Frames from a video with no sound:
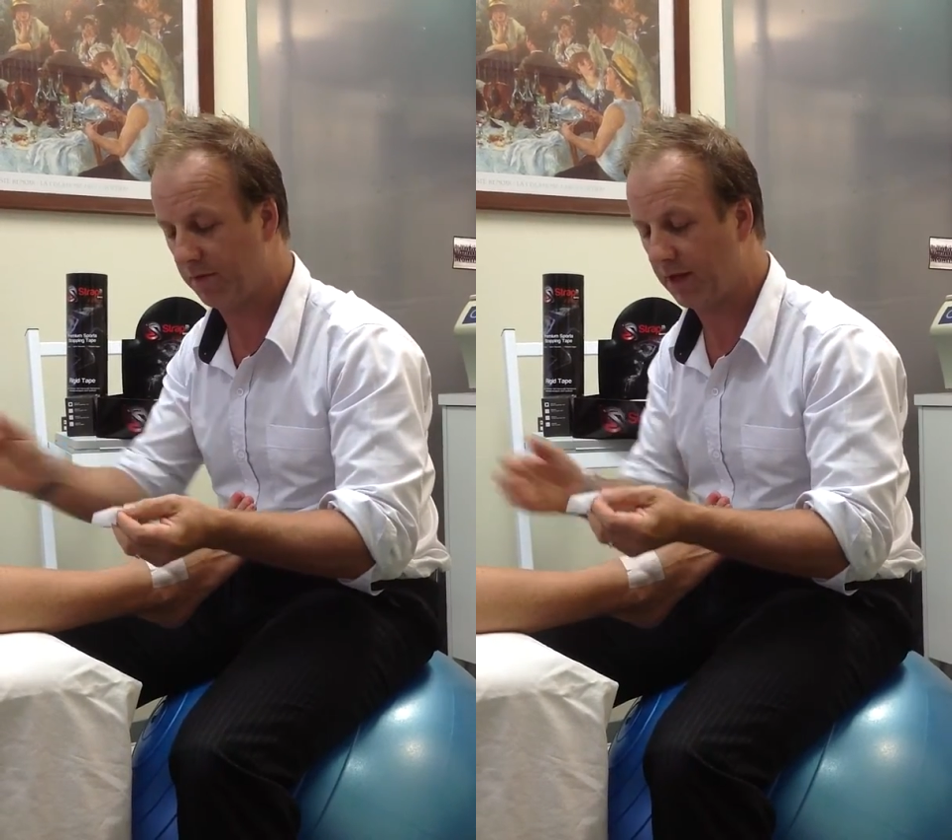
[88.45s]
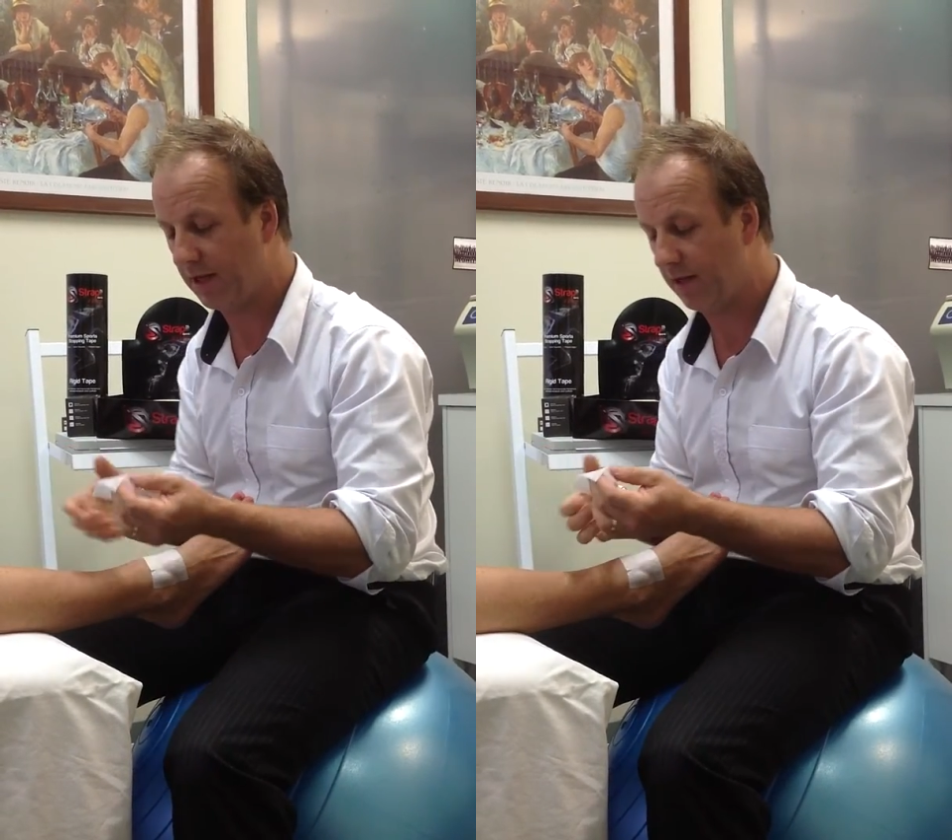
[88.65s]

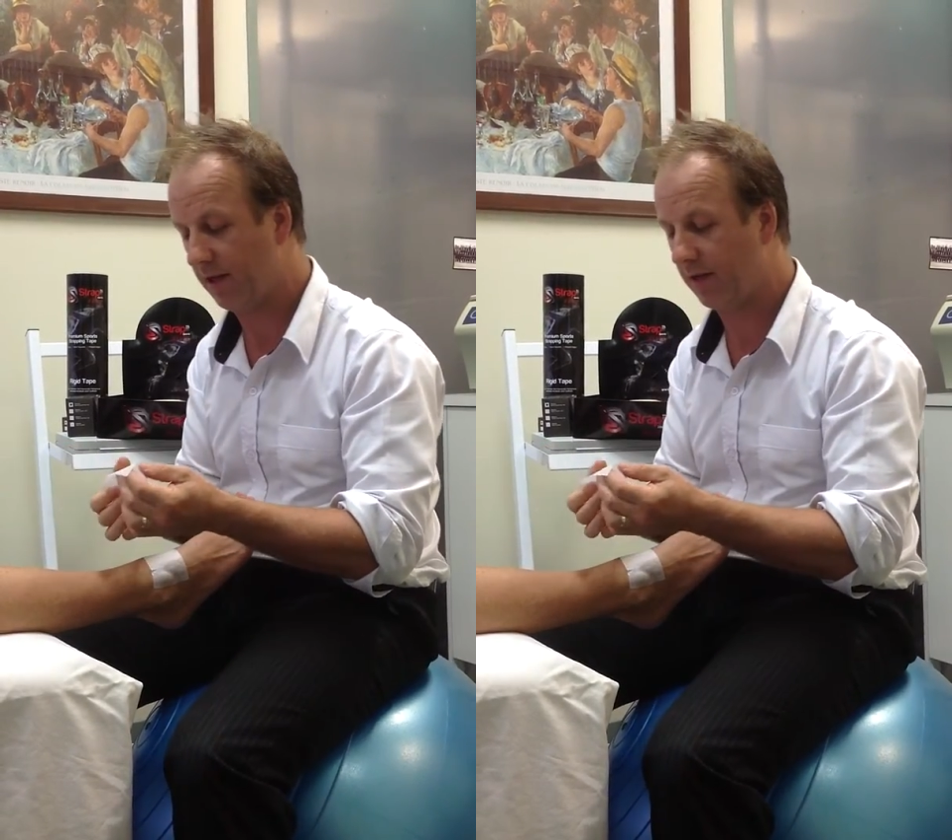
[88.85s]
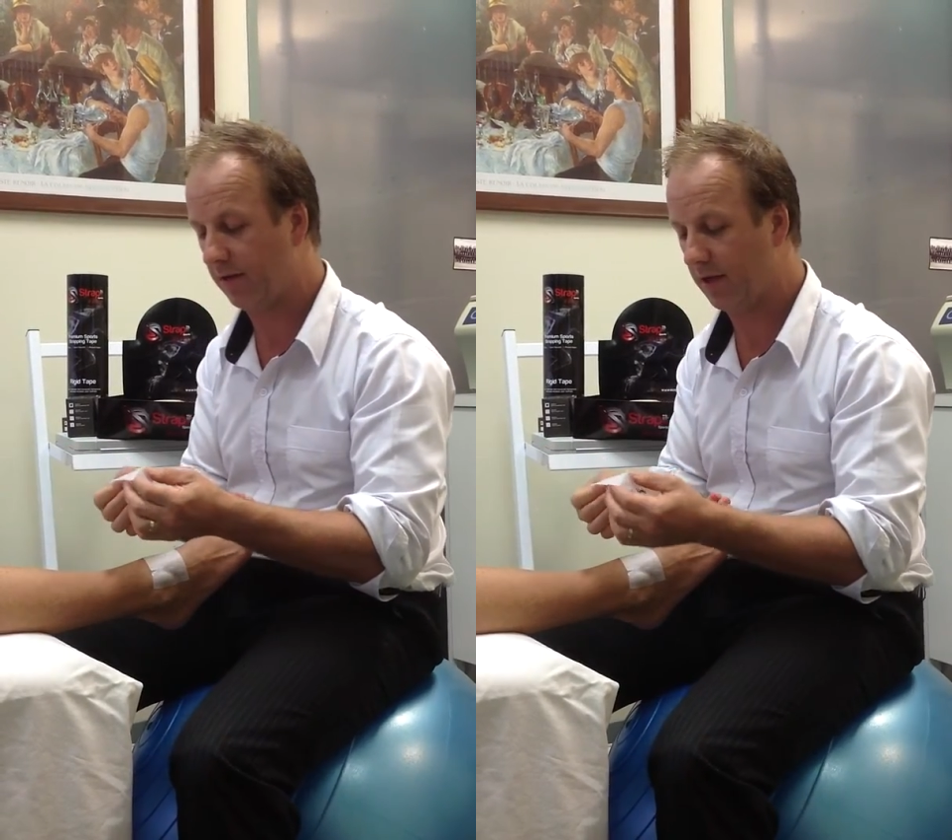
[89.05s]
in
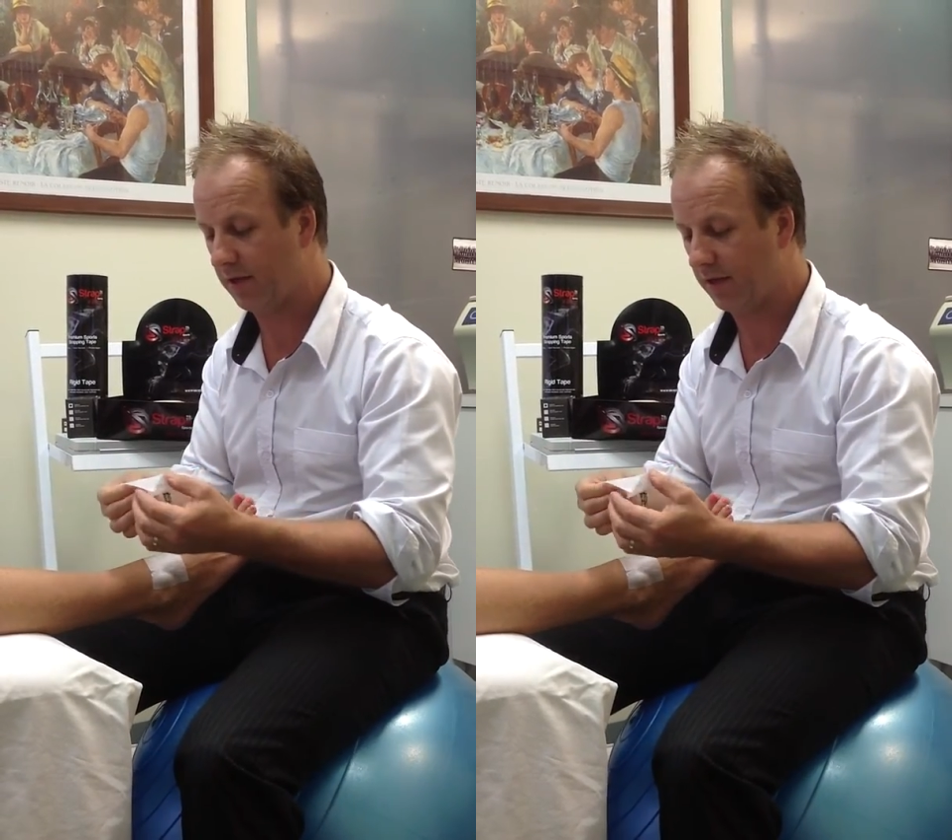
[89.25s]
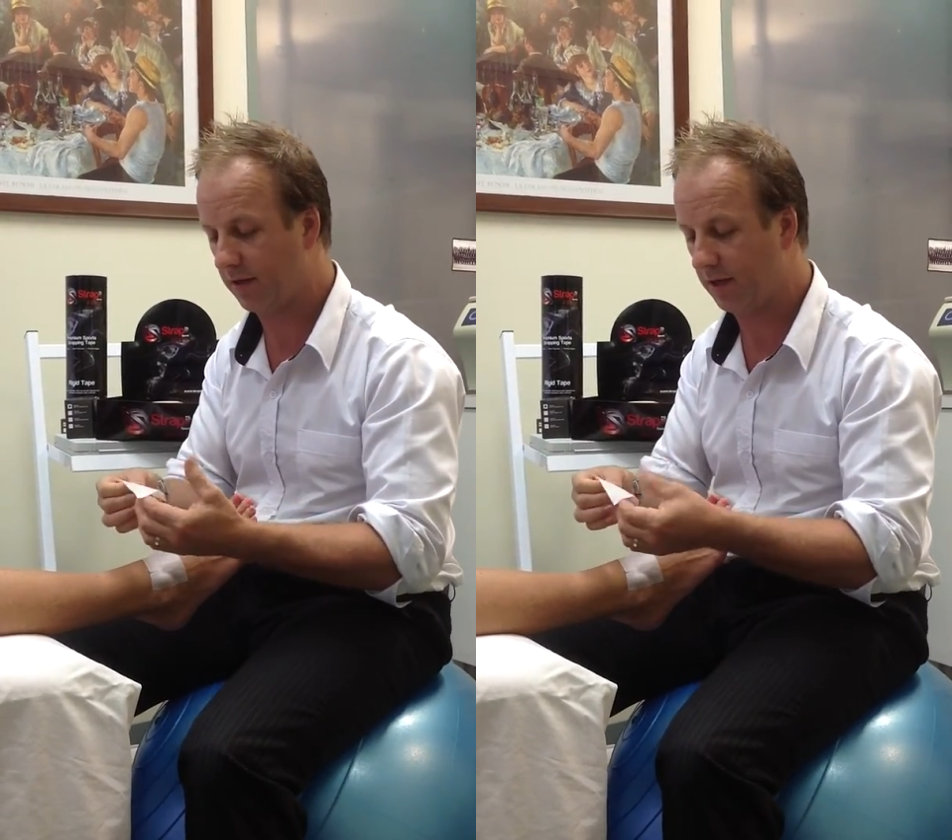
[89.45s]

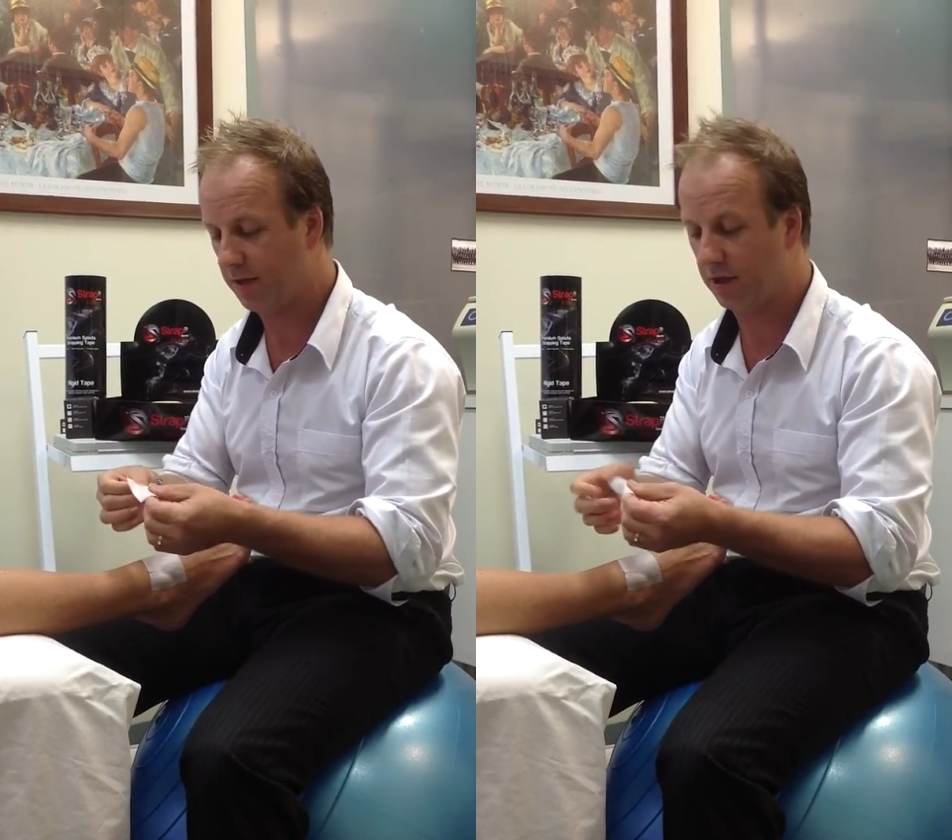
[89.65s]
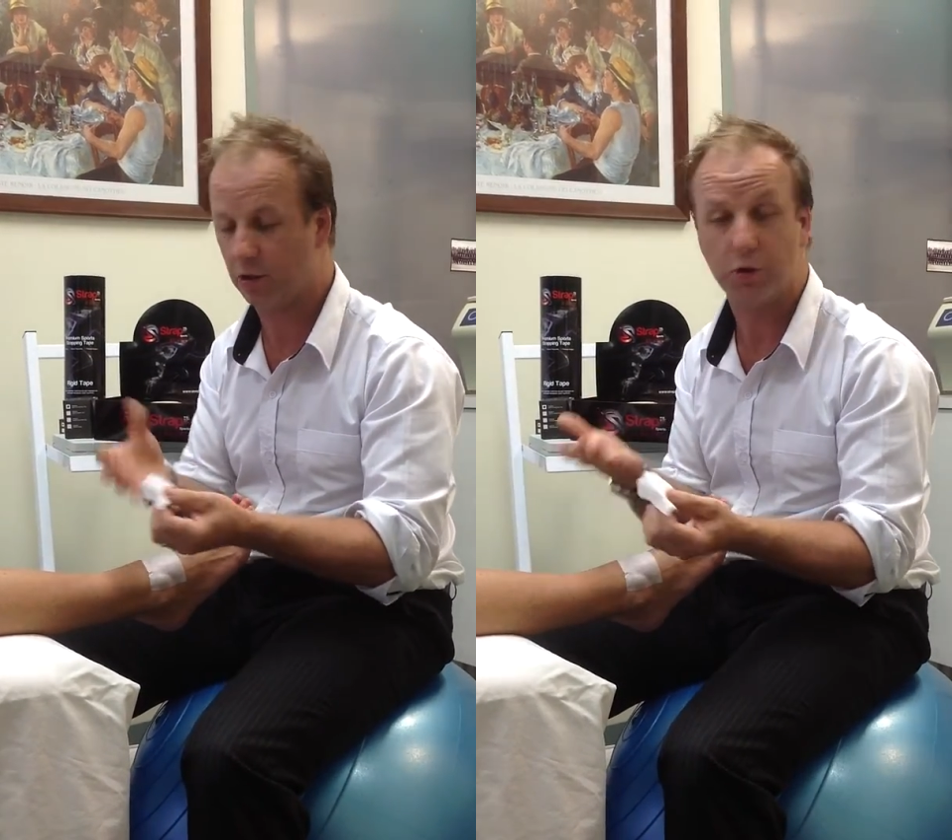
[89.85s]

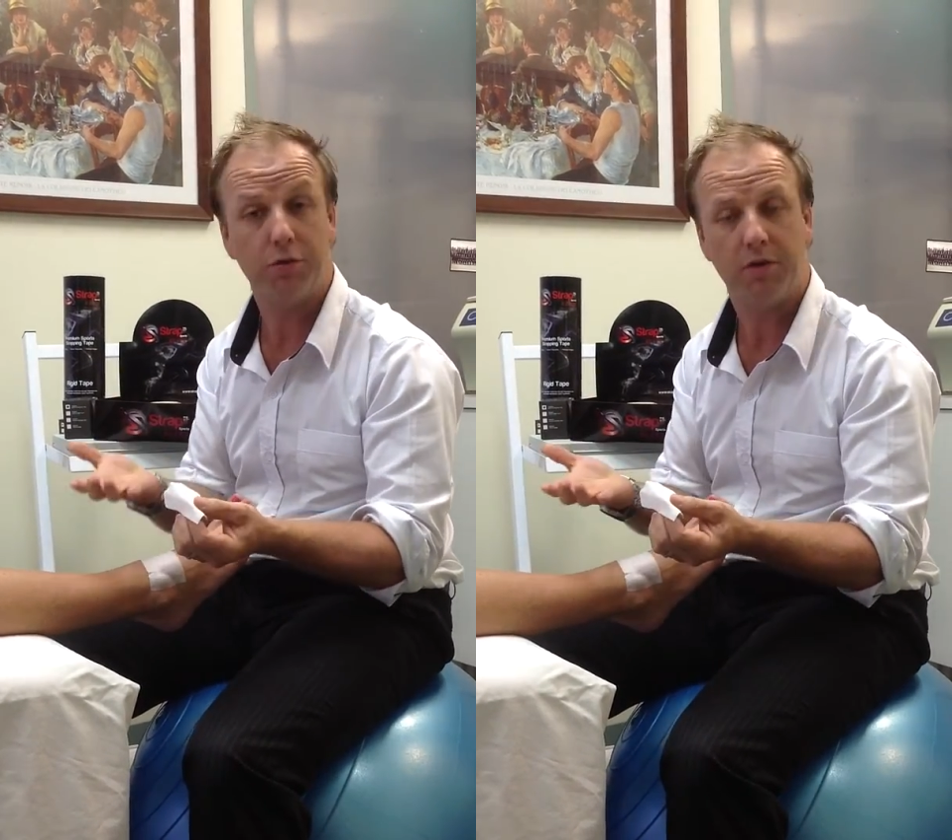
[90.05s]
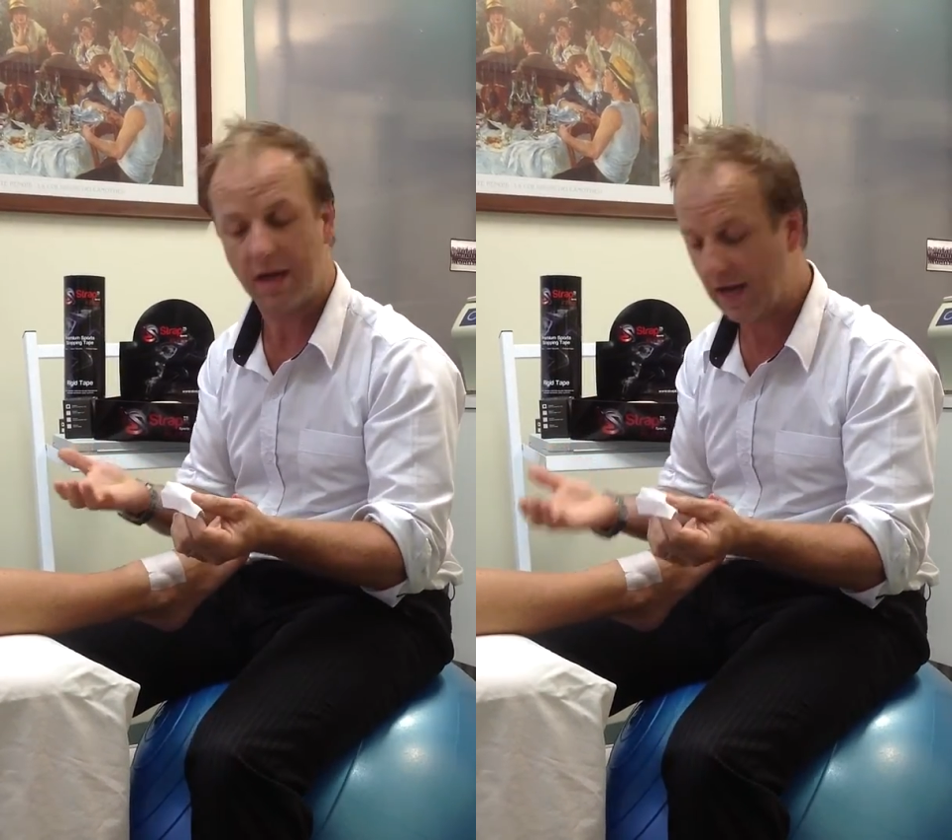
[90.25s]
the glue,